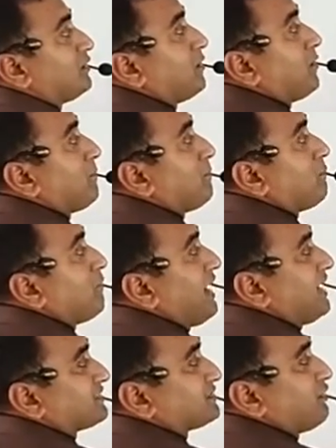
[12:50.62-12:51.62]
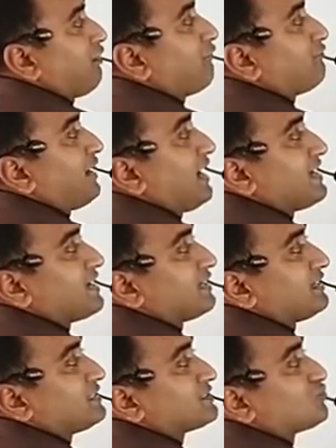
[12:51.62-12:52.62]
Mass of
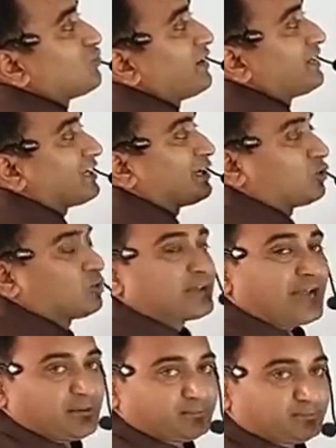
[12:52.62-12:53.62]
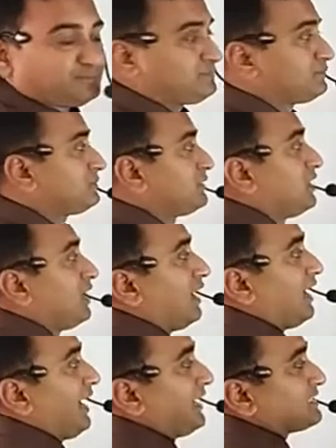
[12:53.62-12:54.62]
iron is 1 kilogram
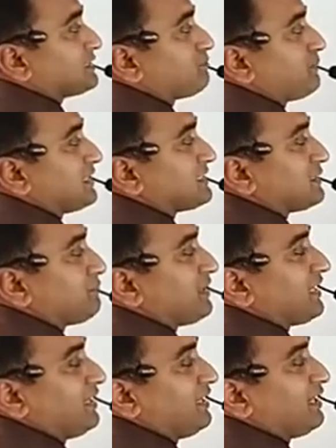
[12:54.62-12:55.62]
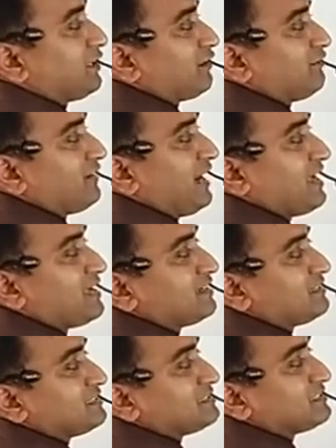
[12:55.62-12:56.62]
and specific heat of
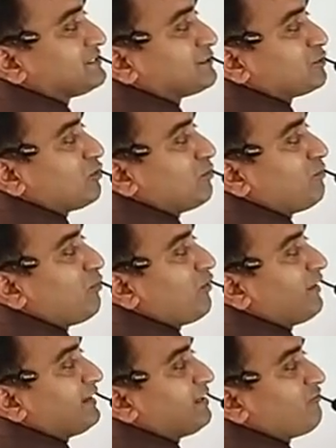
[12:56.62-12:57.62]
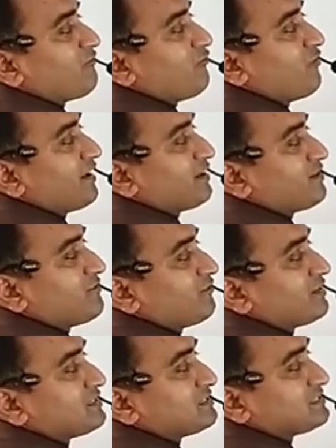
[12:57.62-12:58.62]
iron is
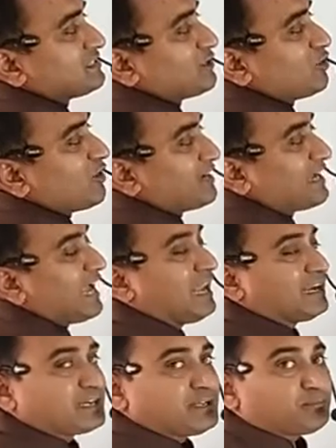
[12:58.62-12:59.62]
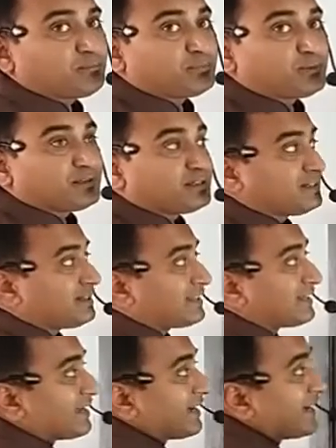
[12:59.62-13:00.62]
0.110 calorie
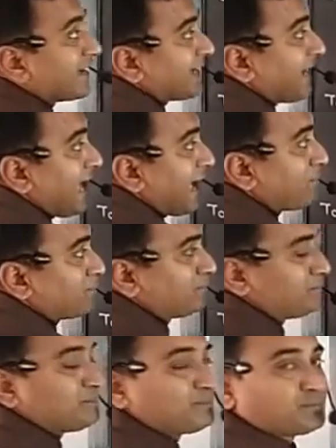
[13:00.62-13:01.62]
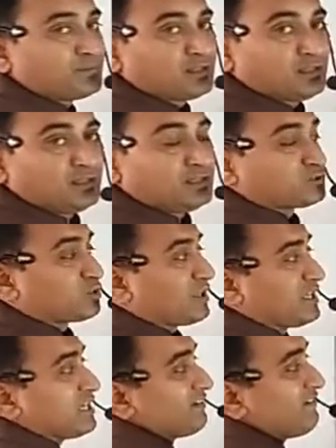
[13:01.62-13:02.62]
per gram. So
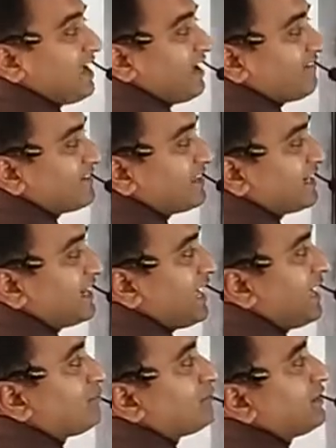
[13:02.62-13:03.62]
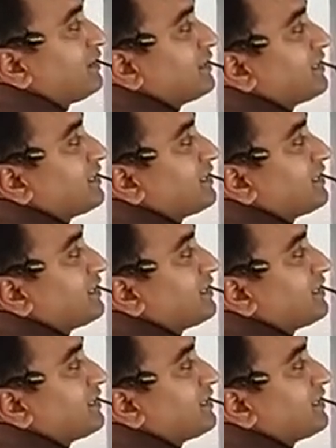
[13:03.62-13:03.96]
here we are having gram, here